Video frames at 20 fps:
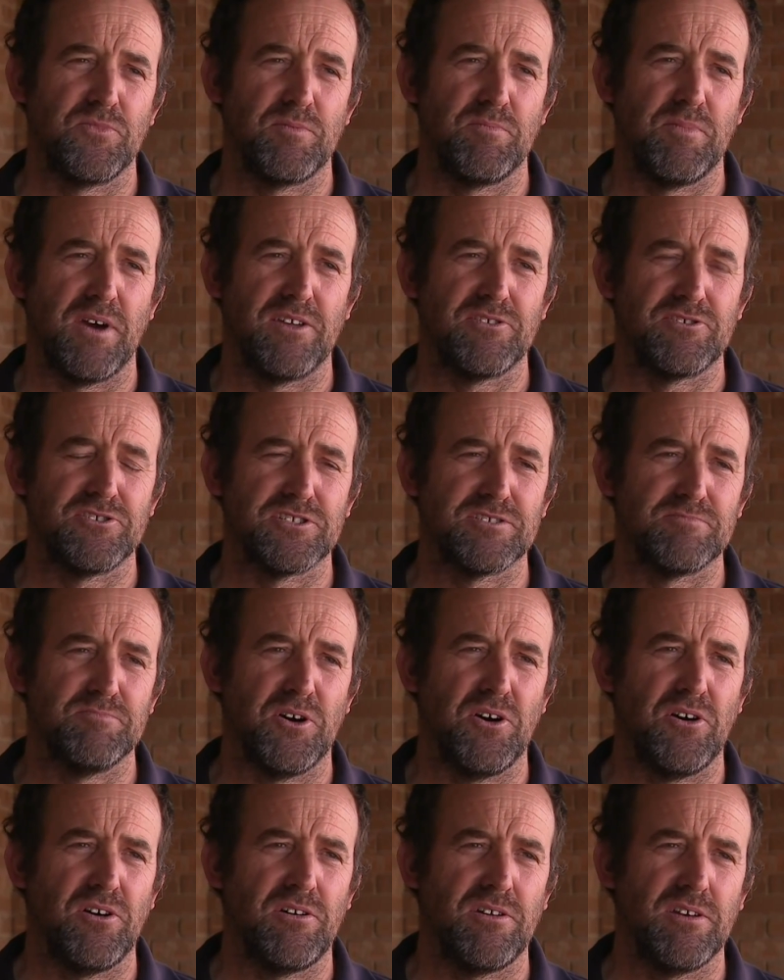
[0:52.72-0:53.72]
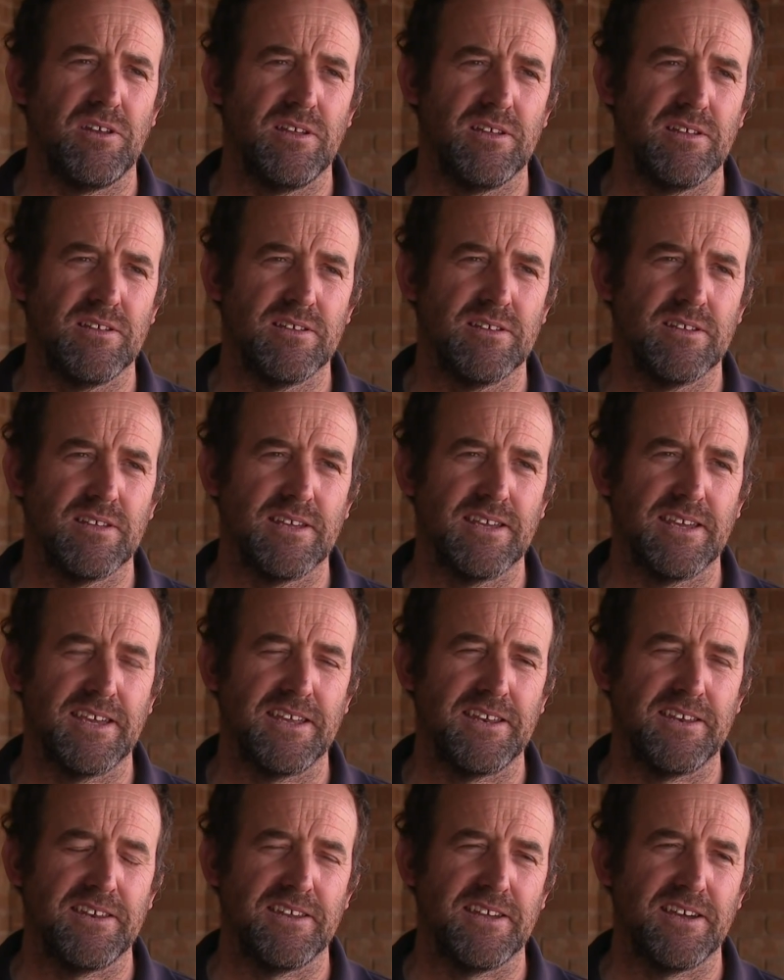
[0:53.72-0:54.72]
both just smiled
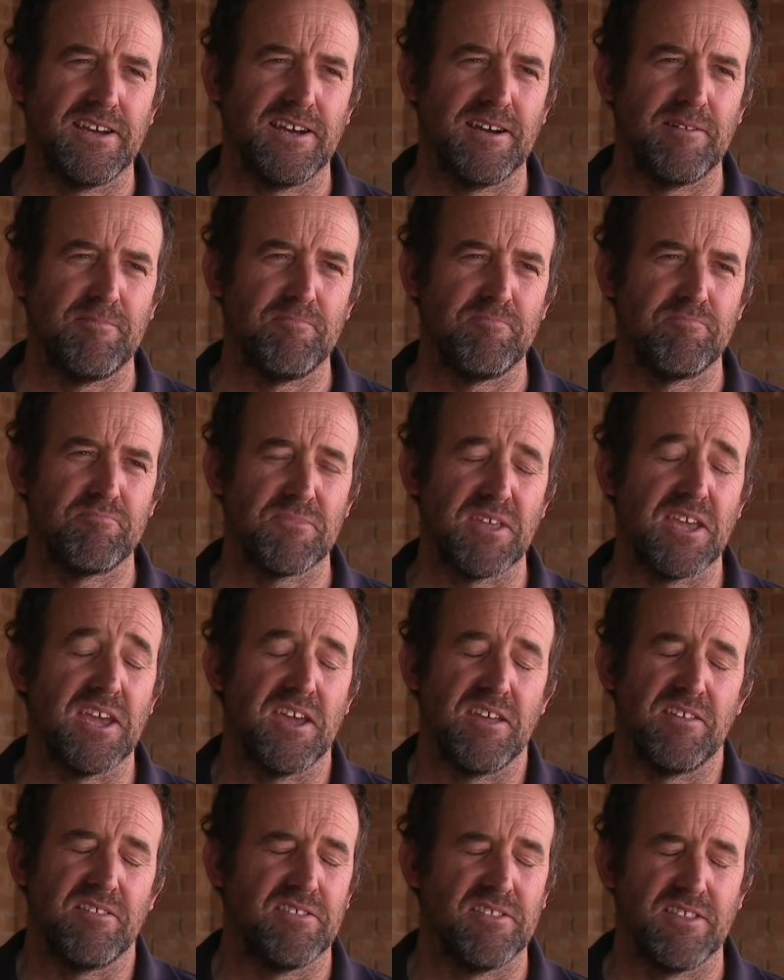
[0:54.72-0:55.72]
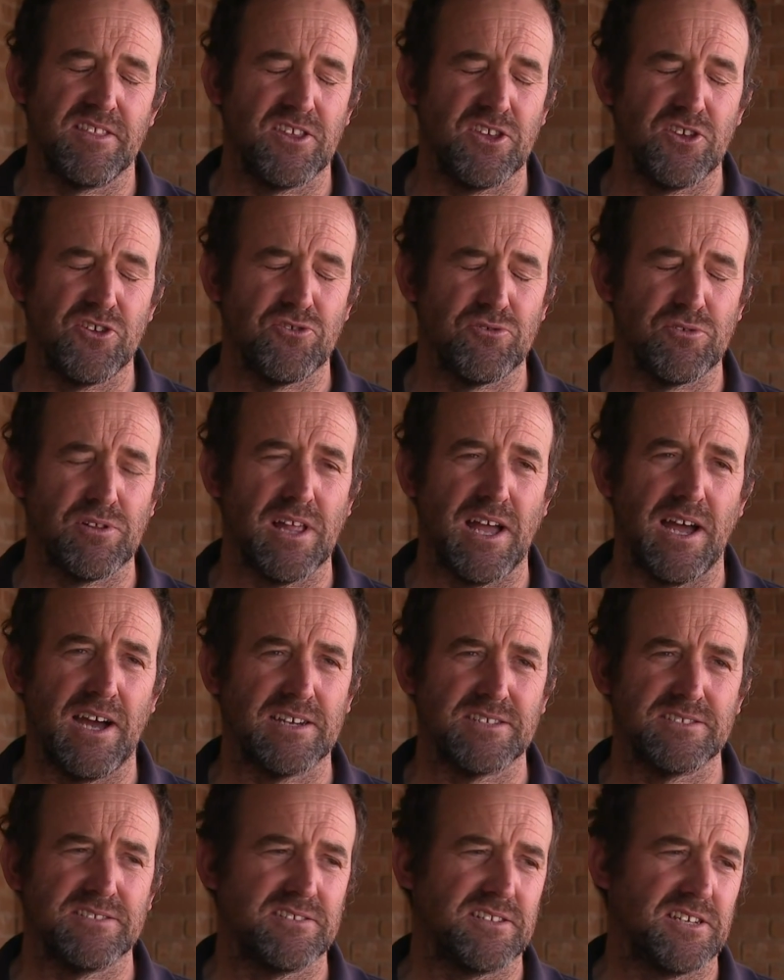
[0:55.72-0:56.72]
and, um, yeah, the usual
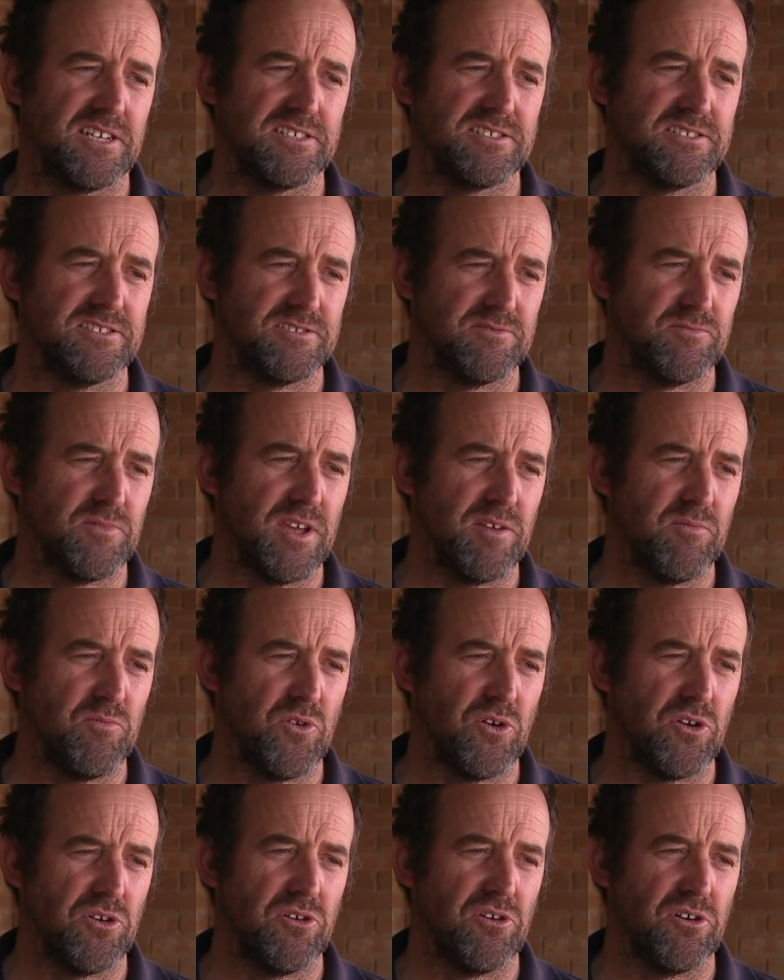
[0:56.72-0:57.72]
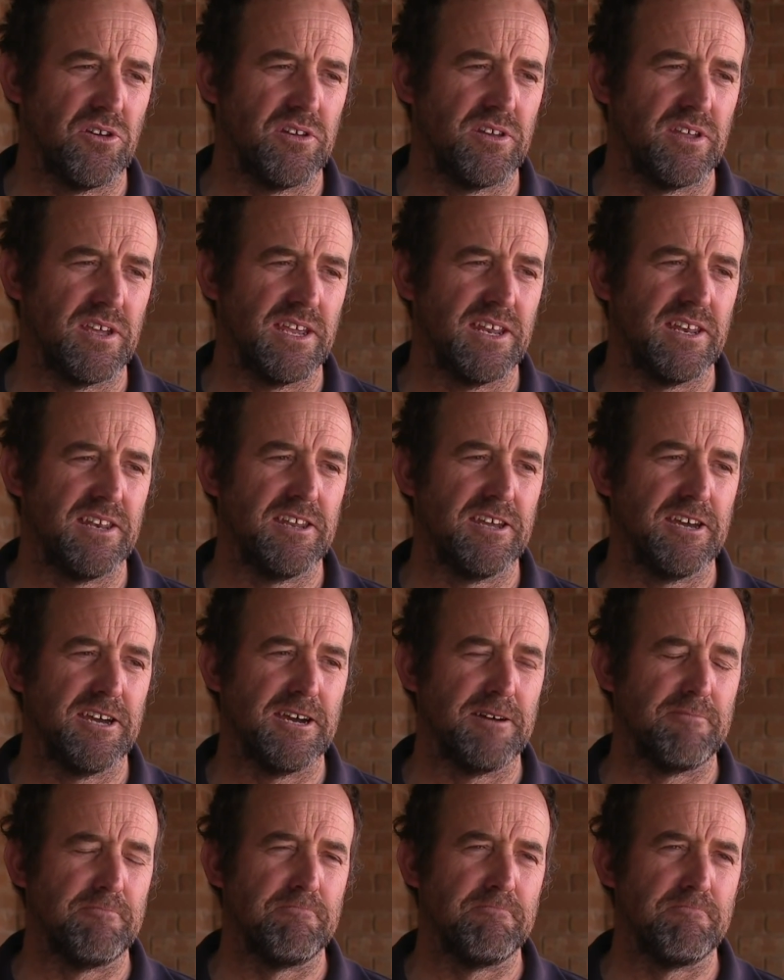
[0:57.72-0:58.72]
hugs and kisses and, and whatnot. And
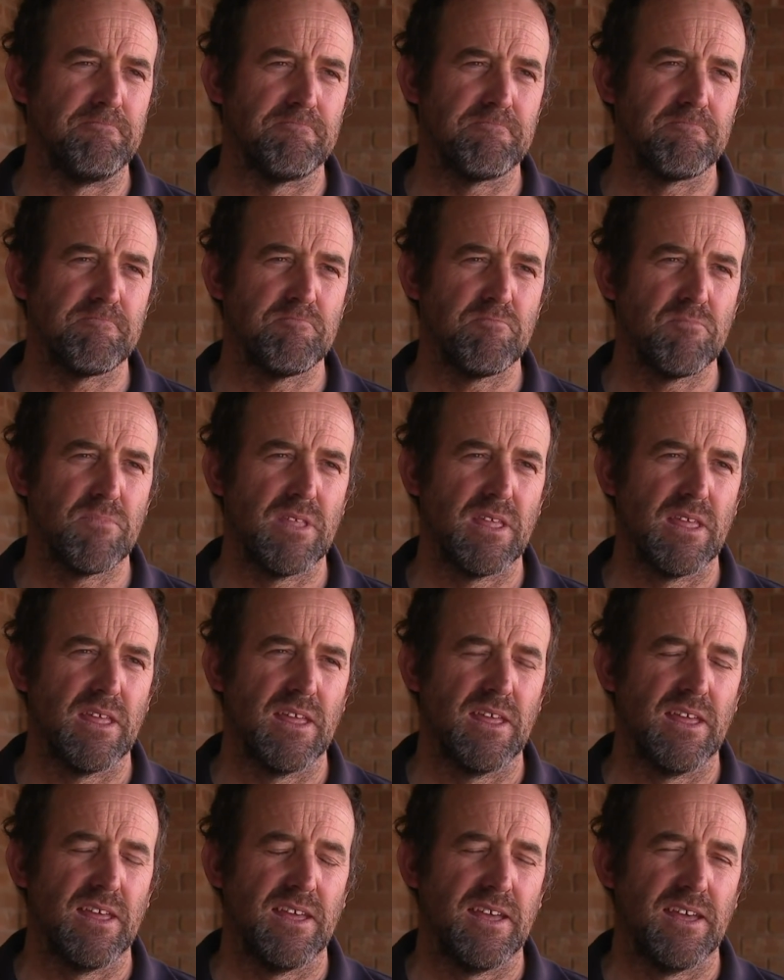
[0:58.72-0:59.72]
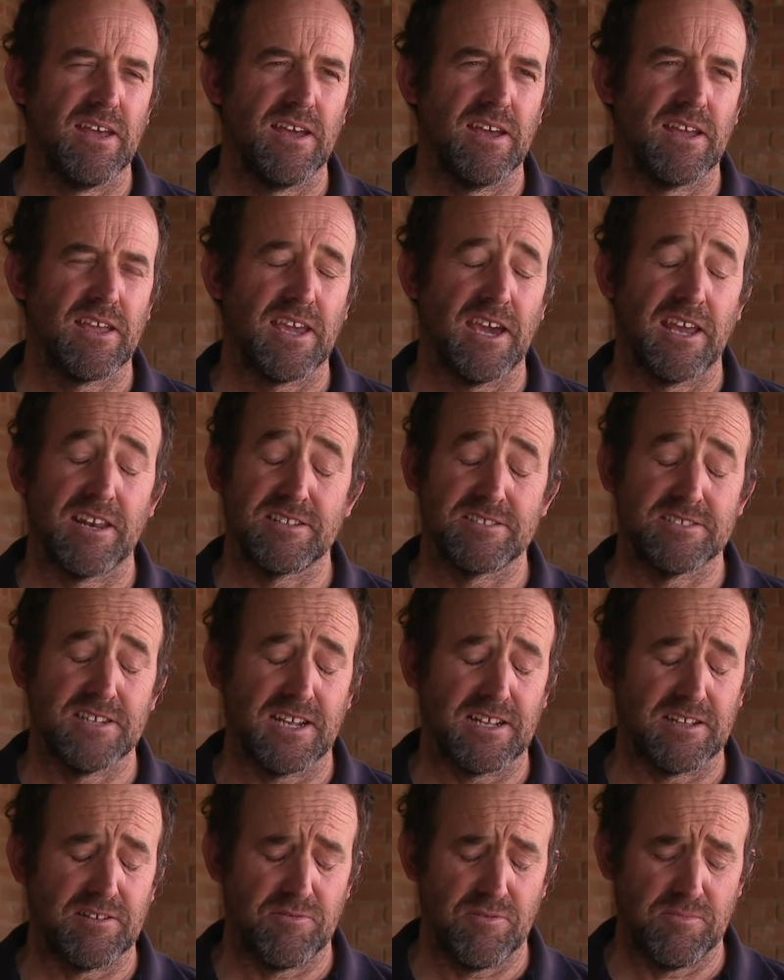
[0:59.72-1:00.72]
um, can't
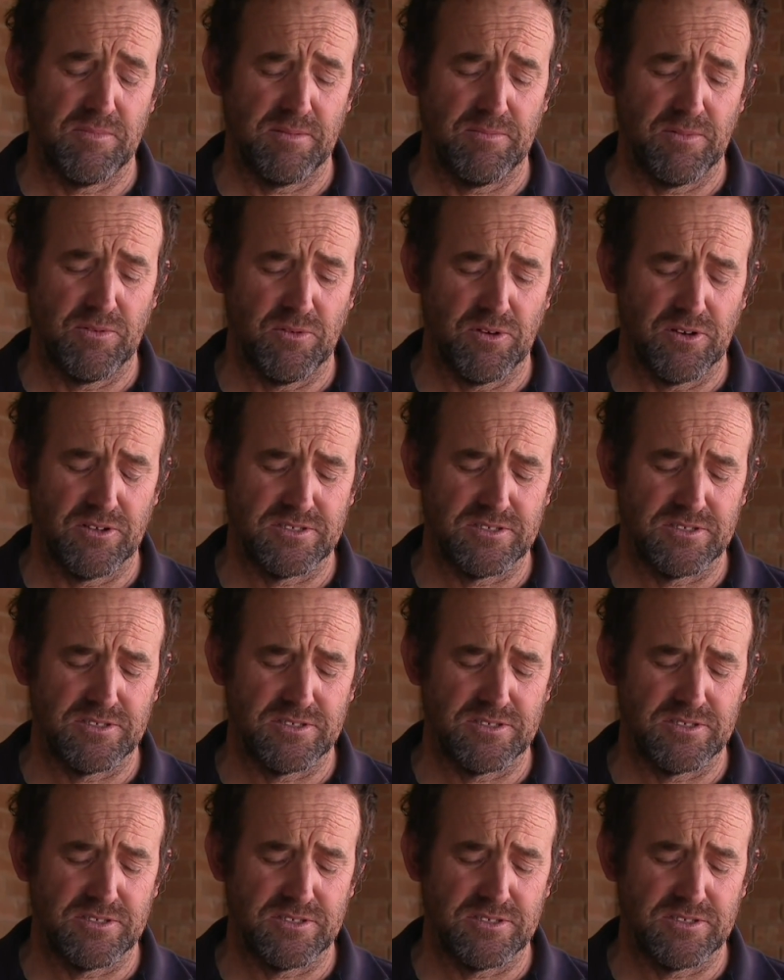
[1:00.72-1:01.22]
exactly remember what I